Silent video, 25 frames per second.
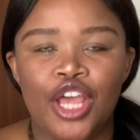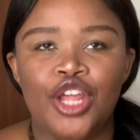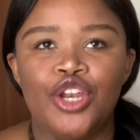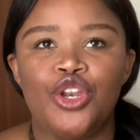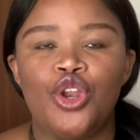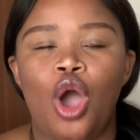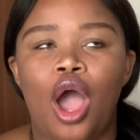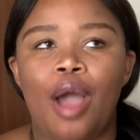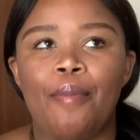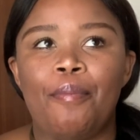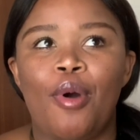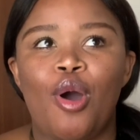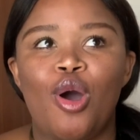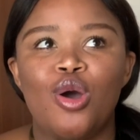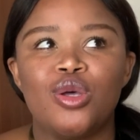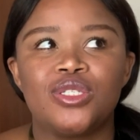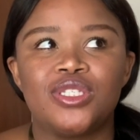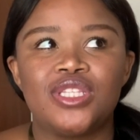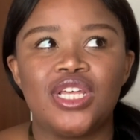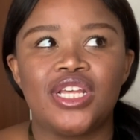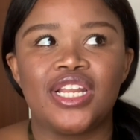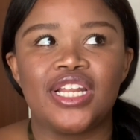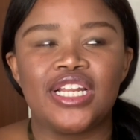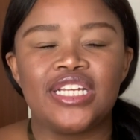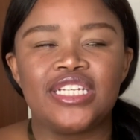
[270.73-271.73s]
No, I
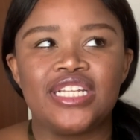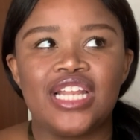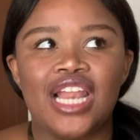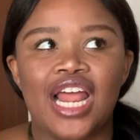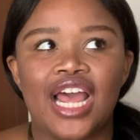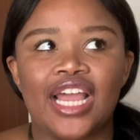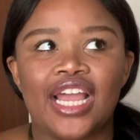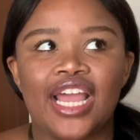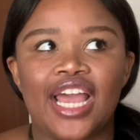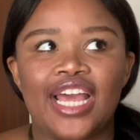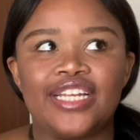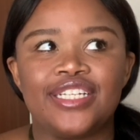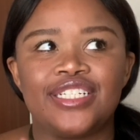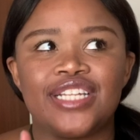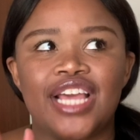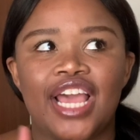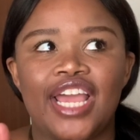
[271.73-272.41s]
posted it like at